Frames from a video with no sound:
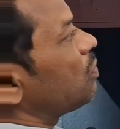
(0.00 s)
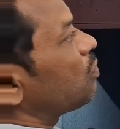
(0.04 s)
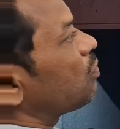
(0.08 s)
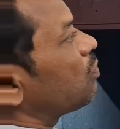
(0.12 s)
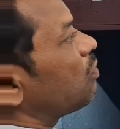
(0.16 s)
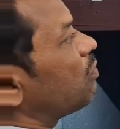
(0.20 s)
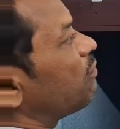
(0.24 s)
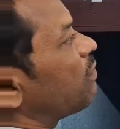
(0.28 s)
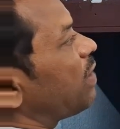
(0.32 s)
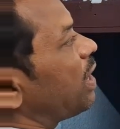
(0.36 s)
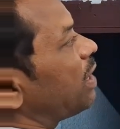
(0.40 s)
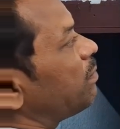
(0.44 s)

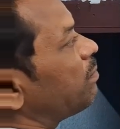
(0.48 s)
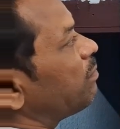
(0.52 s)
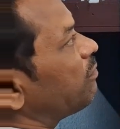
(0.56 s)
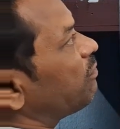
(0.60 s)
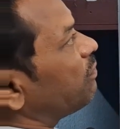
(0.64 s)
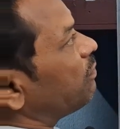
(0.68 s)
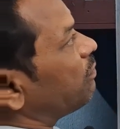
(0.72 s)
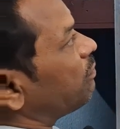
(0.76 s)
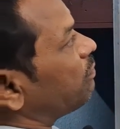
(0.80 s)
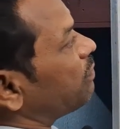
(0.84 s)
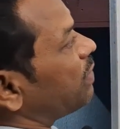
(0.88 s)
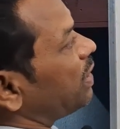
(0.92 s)
so
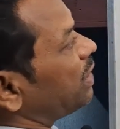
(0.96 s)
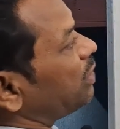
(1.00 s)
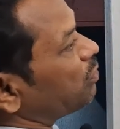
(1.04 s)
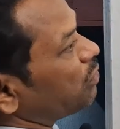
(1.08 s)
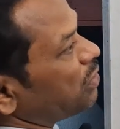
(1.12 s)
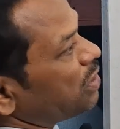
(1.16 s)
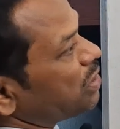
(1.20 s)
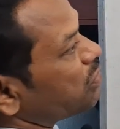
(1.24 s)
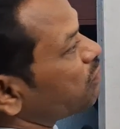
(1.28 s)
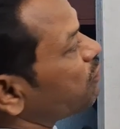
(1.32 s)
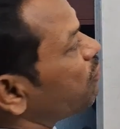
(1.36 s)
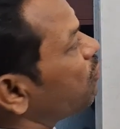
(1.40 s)

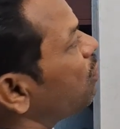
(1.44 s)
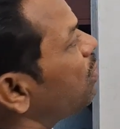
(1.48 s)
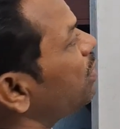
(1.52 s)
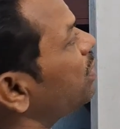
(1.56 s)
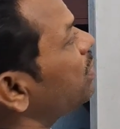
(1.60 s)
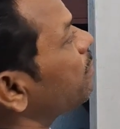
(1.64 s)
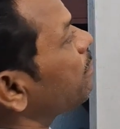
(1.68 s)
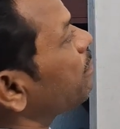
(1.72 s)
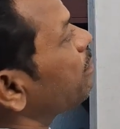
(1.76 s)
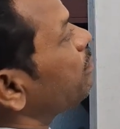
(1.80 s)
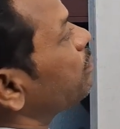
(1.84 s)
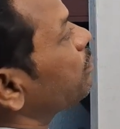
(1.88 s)
y2 is
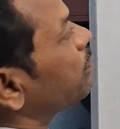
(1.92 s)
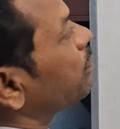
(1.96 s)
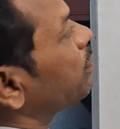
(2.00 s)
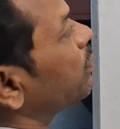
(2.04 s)
4